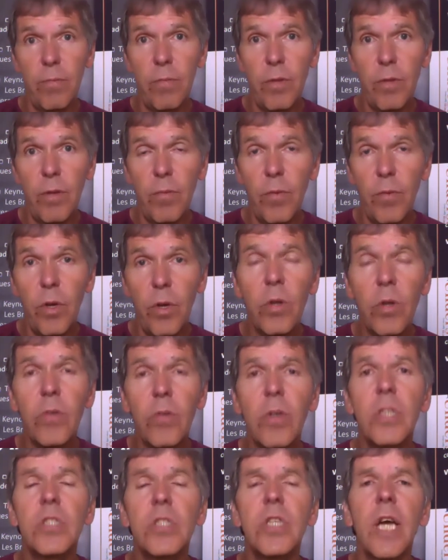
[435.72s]
we're not
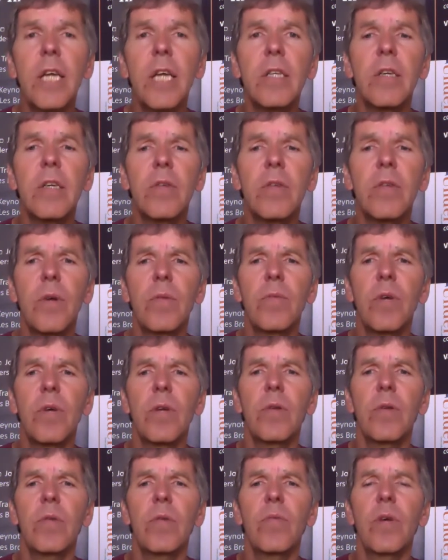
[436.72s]
rejected
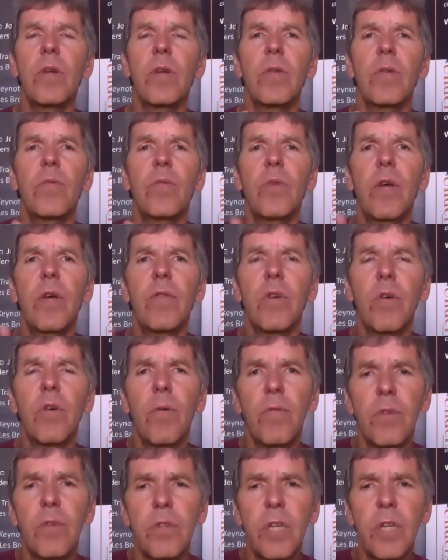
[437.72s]
when we have a
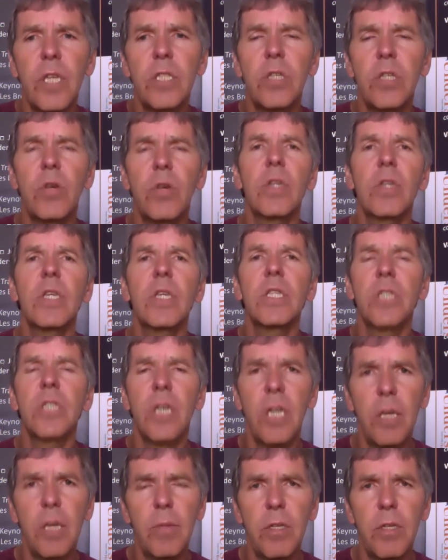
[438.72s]
confrontation or a
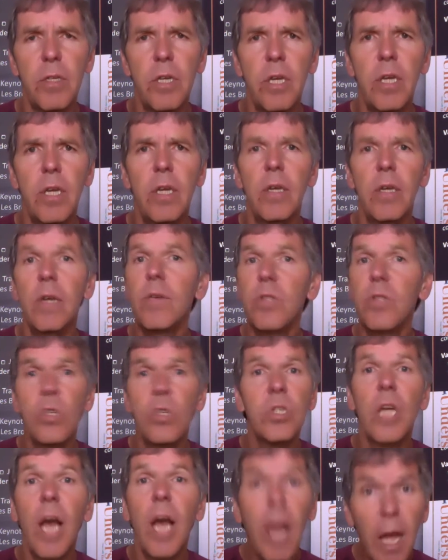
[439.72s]
disagreement. You
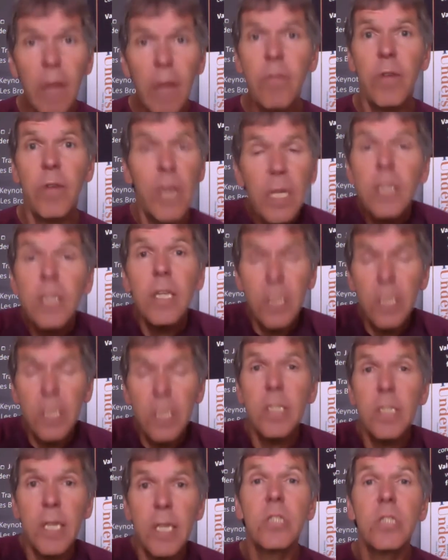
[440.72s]
just have.
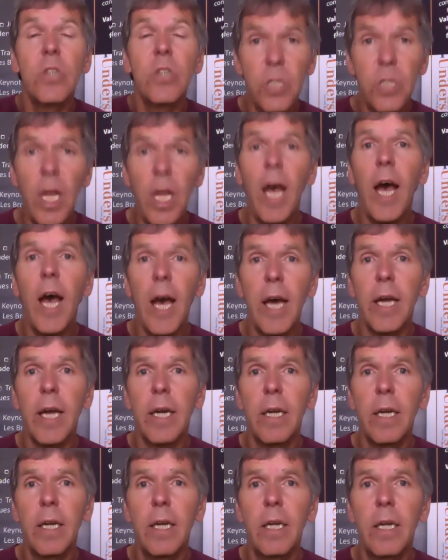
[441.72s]
These things just are.
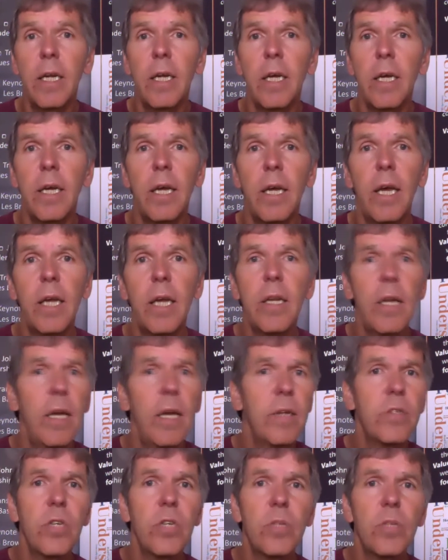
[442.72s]

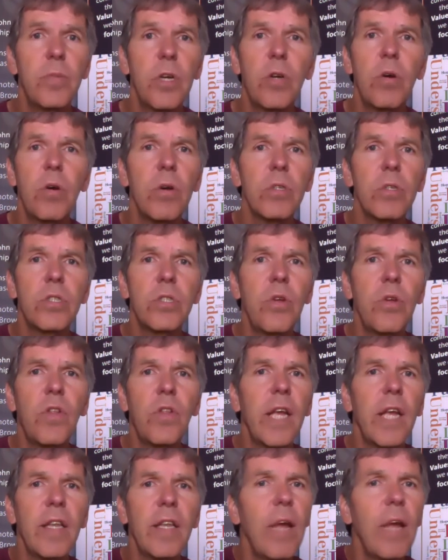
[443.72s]
And just because you
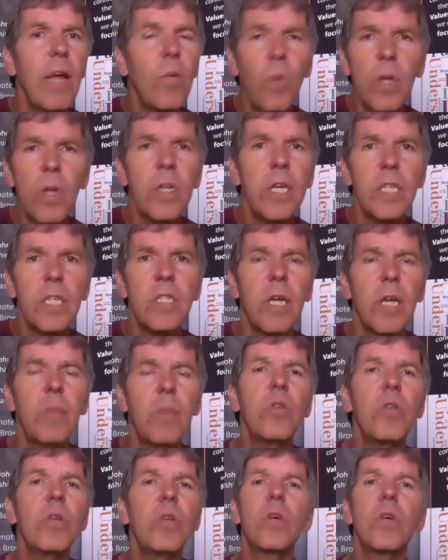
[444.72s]
think they won this time,
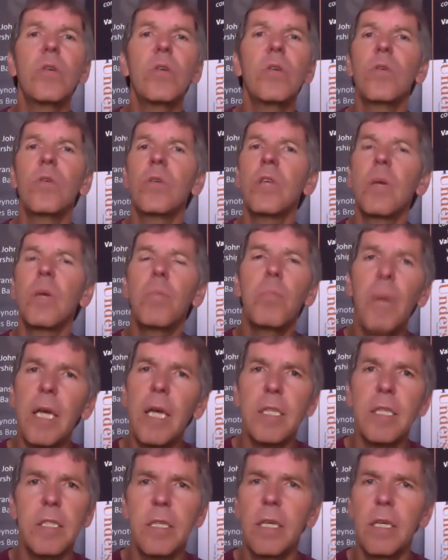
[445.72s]
you're doing your
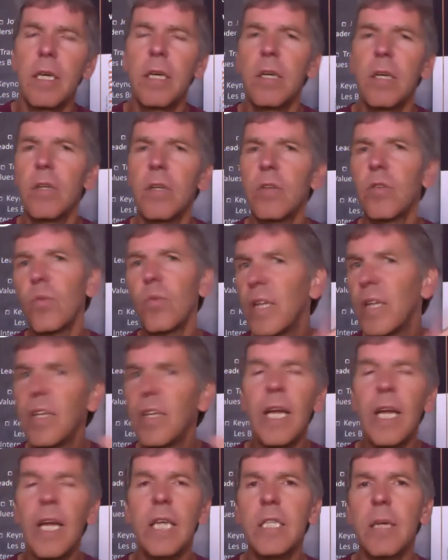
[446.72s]
best to win
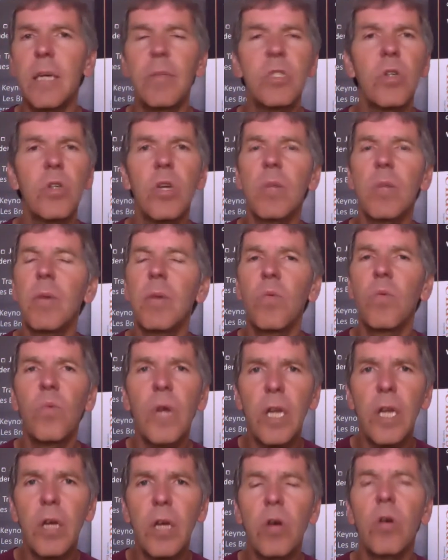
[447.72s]
the next time. It's not about
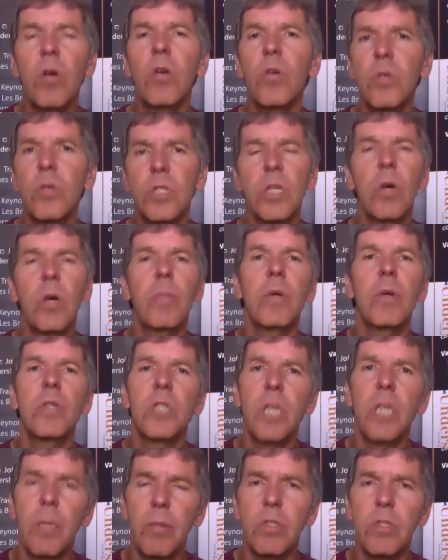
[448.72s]
winning or losing or about
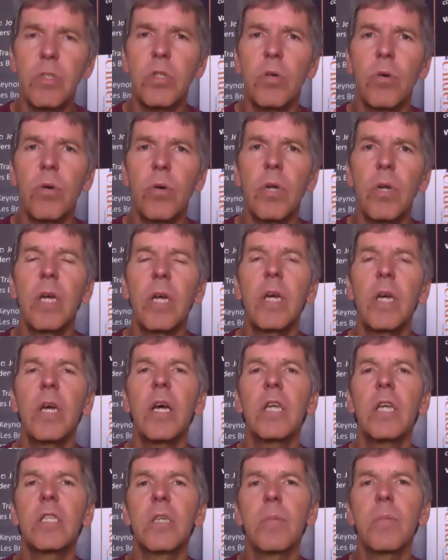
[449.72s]
keeping score.
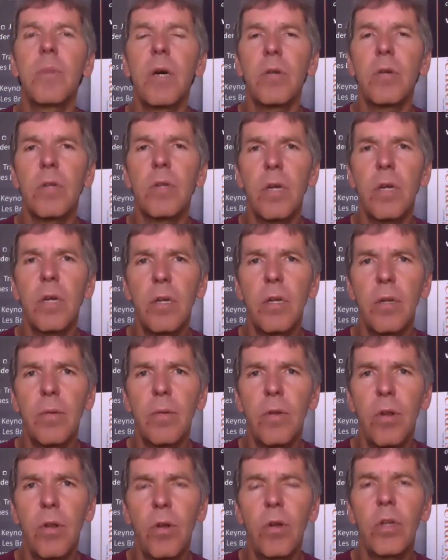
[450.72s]
It's about
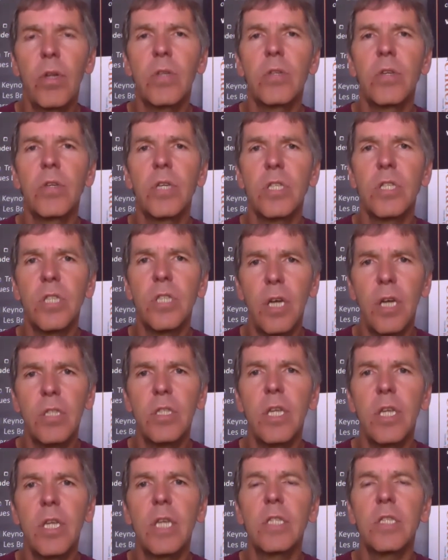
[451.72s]
learning to
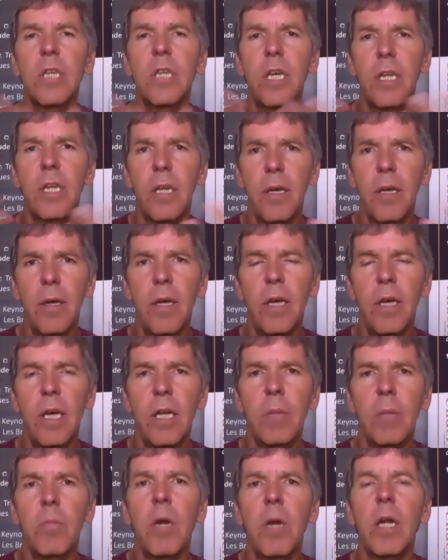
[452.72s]
discuss things
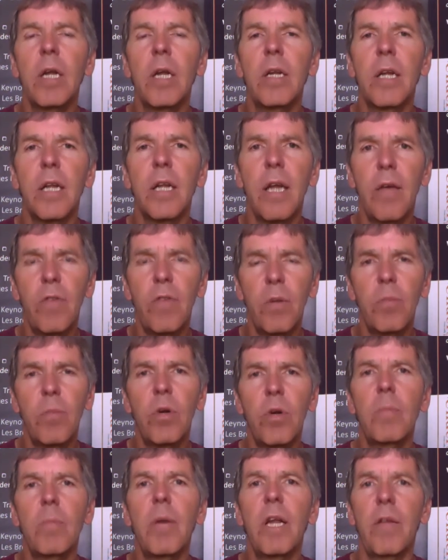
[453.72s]
in a manner that
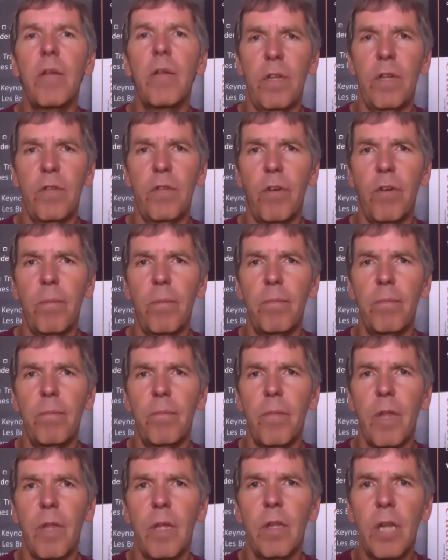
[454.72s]
everybody benefits from.
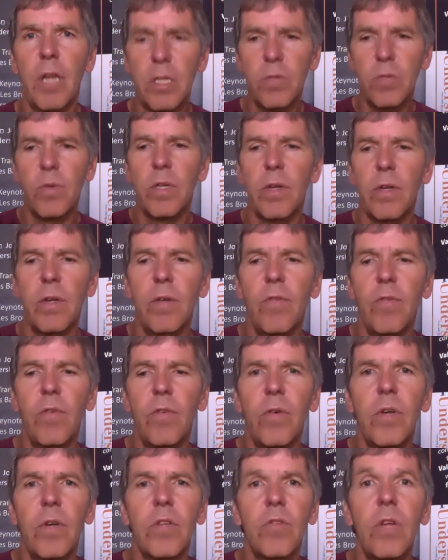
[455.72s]
That's what
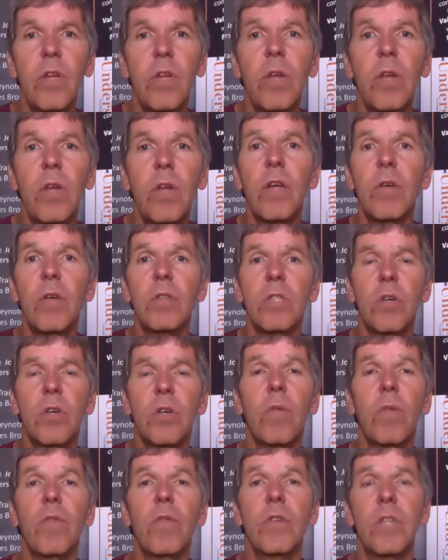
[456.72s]
real value is in
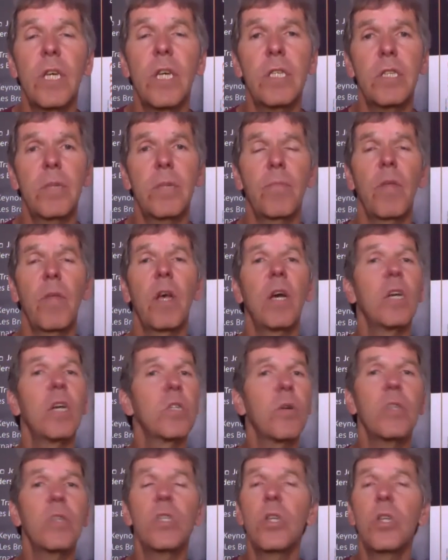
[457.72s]
confrontation.
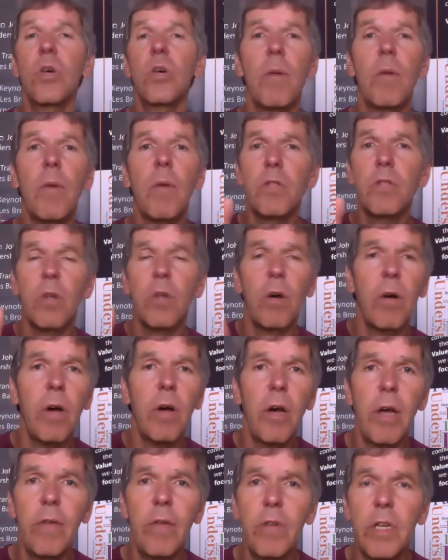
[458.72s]
So as you know, I'm
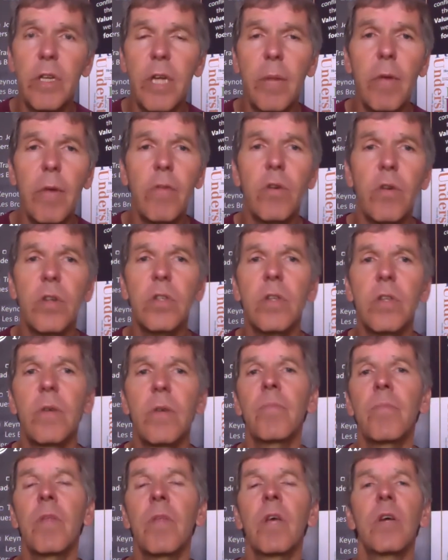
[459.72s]
also, every time I've got
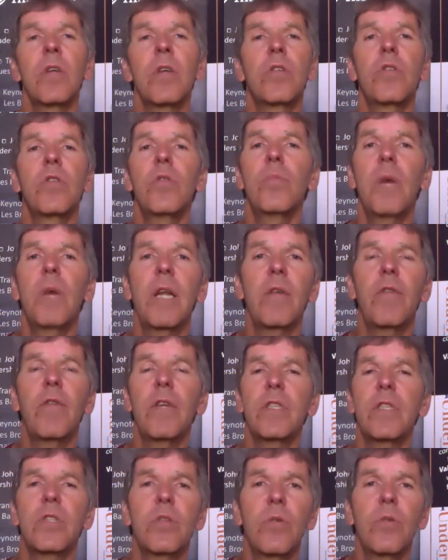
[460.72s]
2
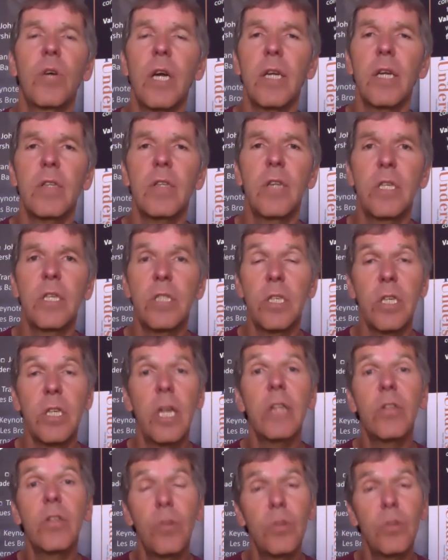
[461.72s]
benefits, 2 characteristics,
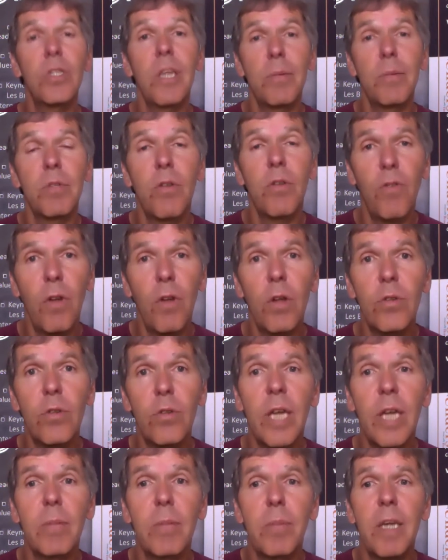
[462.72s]
and 2 steps to follow
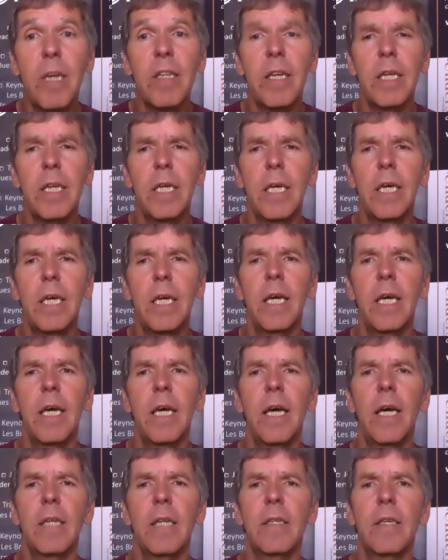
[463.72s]
to get better
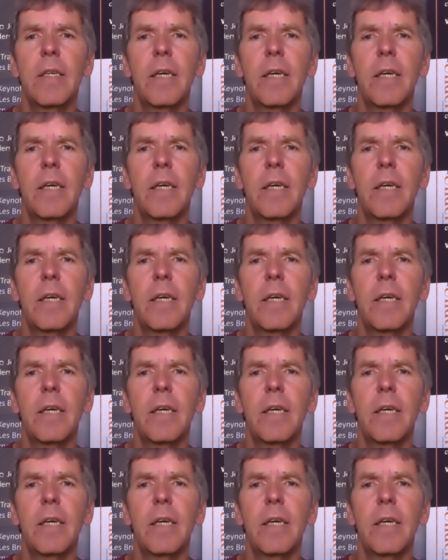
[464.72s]
at